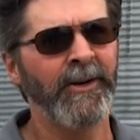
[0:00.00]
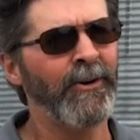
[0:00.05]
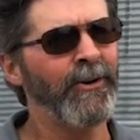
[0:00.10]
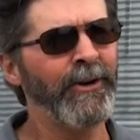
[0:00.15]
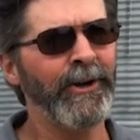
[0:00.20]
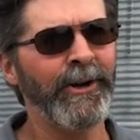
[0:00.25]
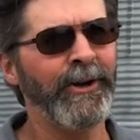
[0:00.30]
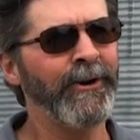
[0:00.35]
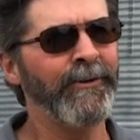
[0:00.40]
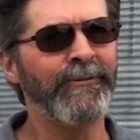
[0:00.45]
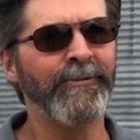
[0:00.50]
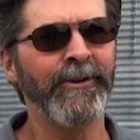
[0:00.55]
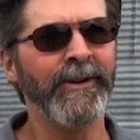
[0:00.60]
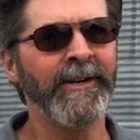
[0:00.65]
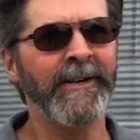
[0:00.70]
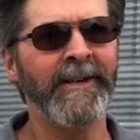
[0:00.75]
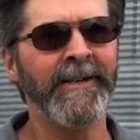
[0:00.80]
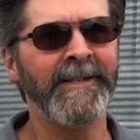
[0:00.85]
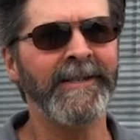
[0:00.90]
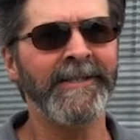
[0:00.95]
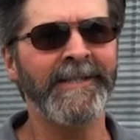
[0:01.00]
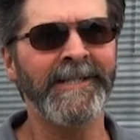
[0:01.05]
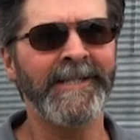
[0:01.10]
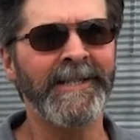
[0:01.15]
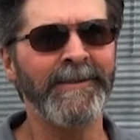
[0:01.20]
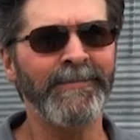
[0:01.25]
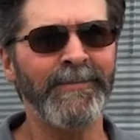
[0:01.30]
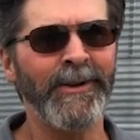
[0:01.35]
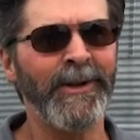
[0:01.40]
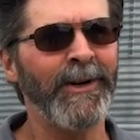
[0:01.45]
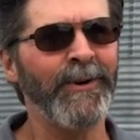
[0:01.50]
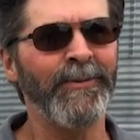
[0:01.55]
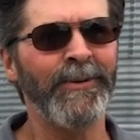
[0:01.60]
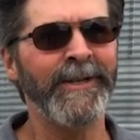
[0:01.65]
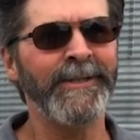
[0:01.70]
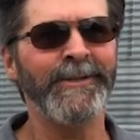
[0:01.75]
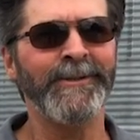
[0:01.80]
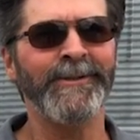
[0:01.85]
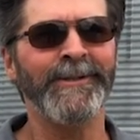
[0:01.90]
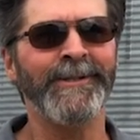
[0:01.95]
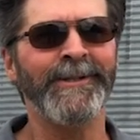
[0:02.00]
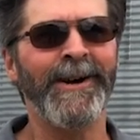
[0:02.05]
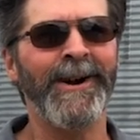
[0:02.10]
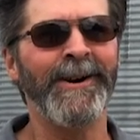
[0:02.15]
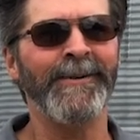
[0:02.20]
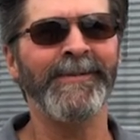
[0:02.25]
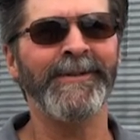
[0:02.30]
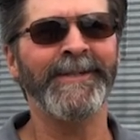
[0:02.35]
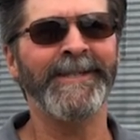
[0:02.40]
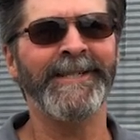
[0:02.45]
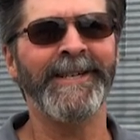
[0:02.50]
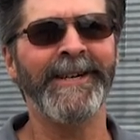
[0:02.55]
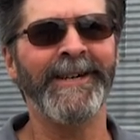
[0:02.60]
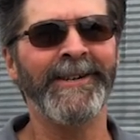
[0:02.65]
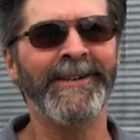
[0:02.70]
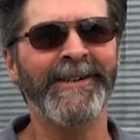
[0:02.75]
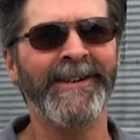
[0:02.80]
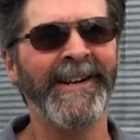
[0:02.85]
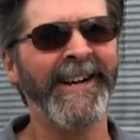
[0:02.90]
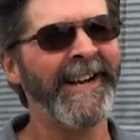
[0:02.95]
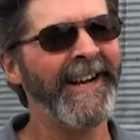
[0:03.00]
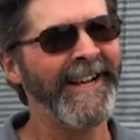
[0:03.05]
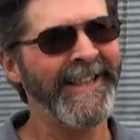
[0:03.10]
Go to your friendly Simplot Western Stockman's dealer.